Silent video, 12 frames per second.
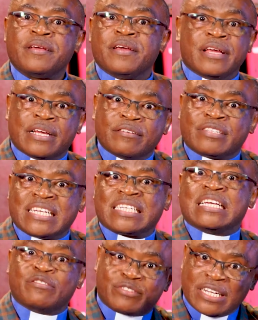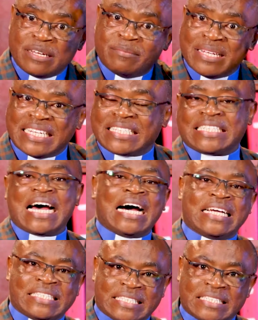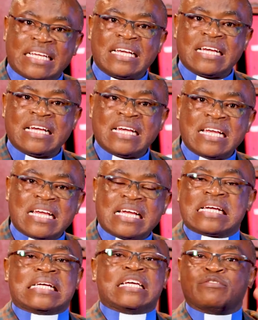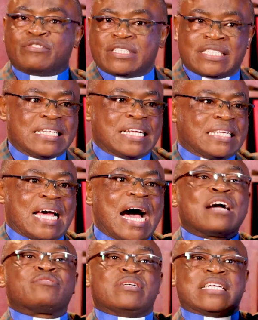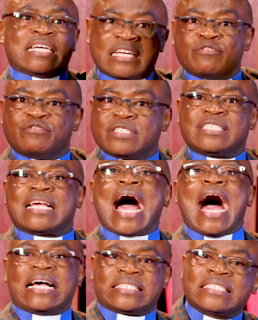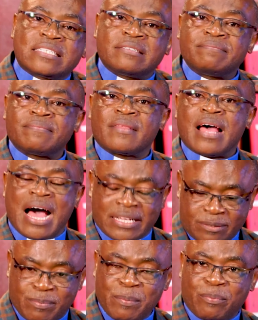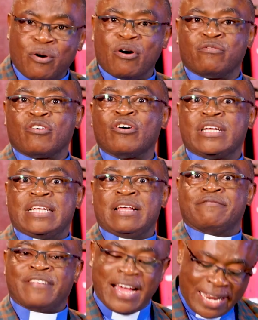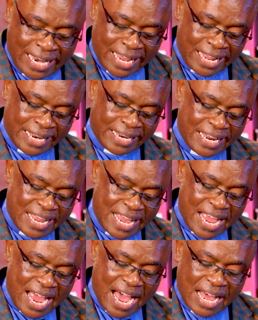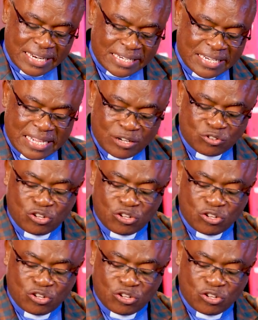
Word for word: He gives us gifted ministers, gifts that actually gifts us as people of God in the vineyard. And the